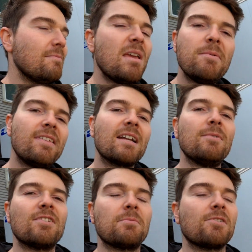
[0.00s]
maybe think
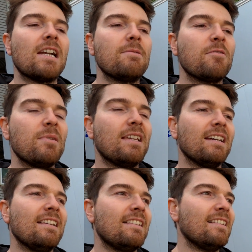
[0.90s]
about subscribing
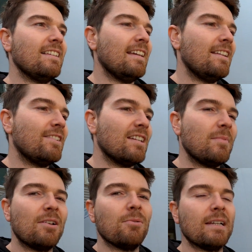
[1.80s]
because it is going to
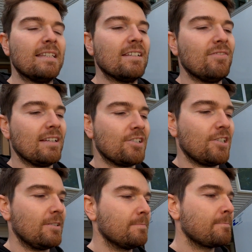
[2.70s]
be quite the adventure.